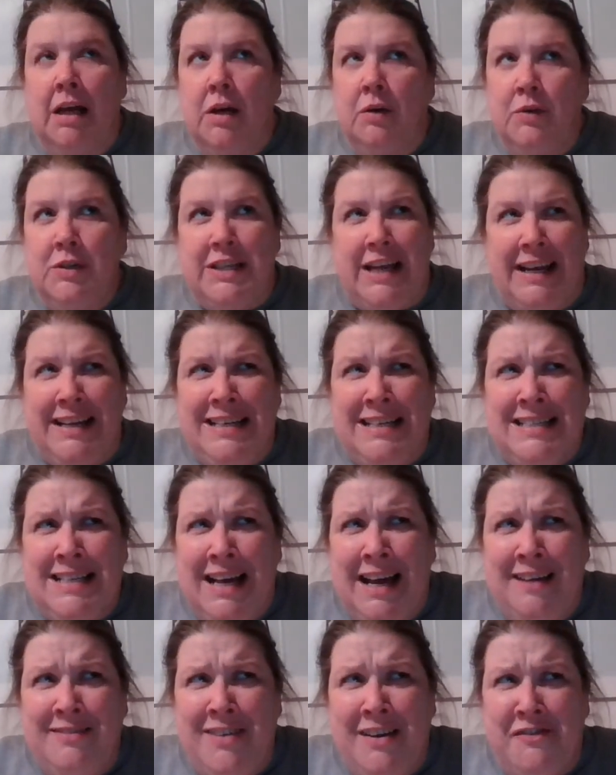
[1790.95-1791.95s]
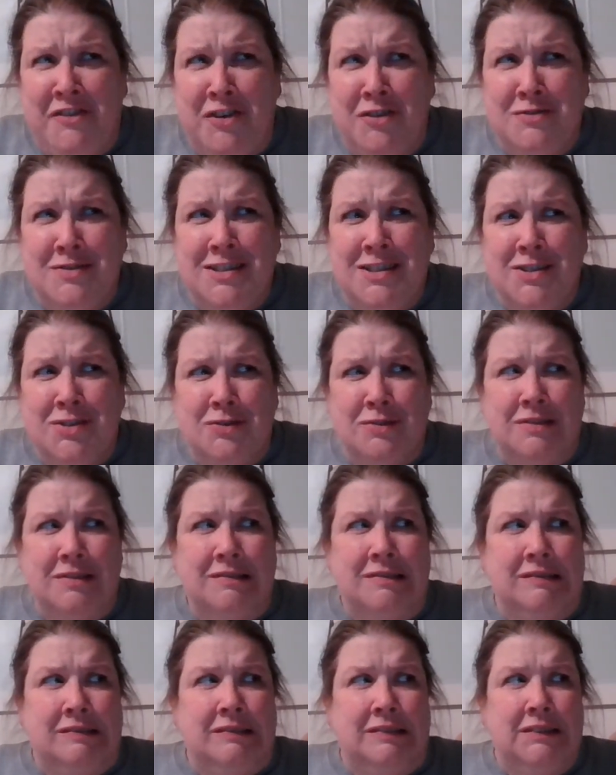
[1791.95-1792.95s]
Which I need to FFO too.
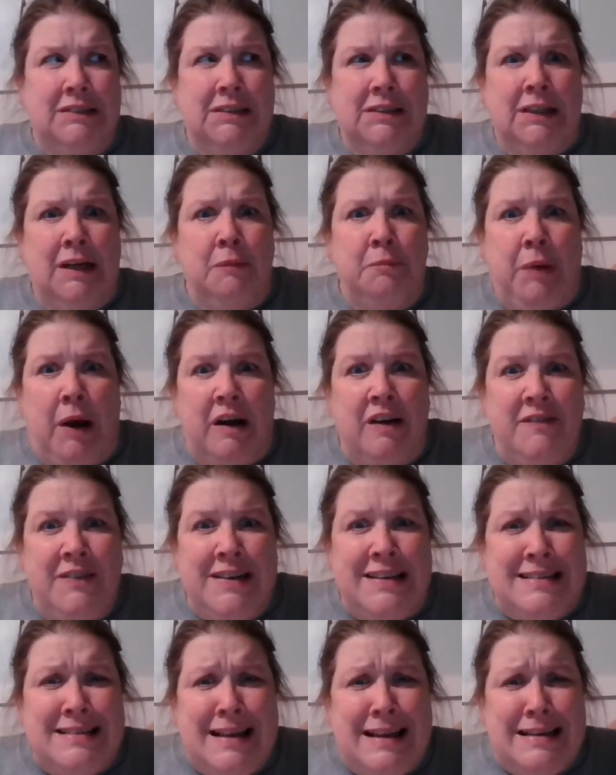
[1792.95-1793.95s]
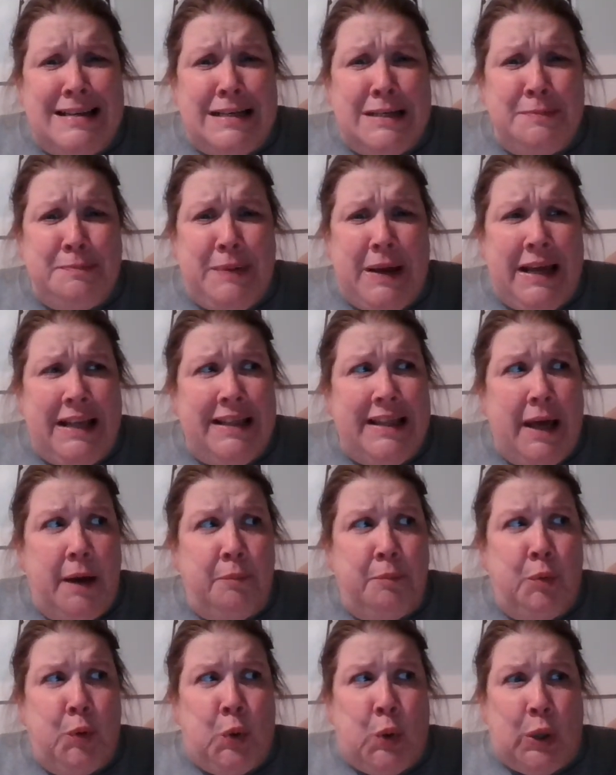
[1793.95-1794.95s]
Part of it is I need to paint
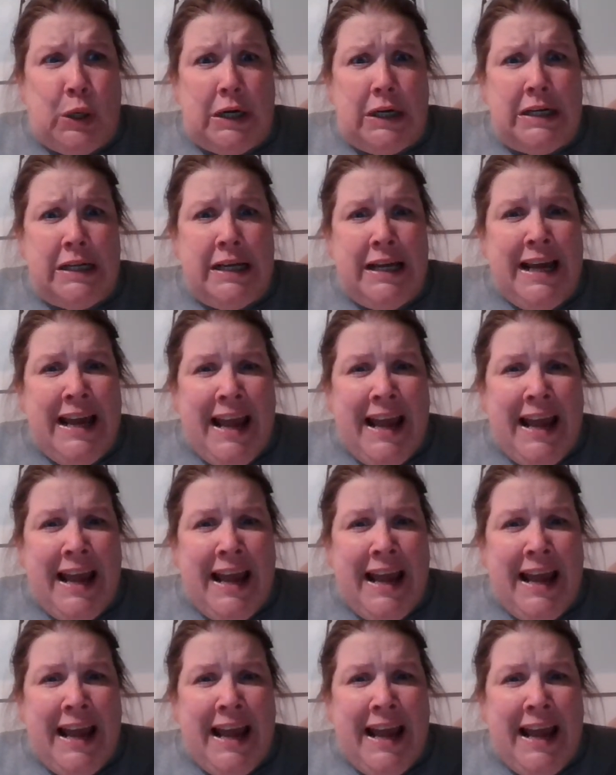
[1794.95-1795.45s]
that board,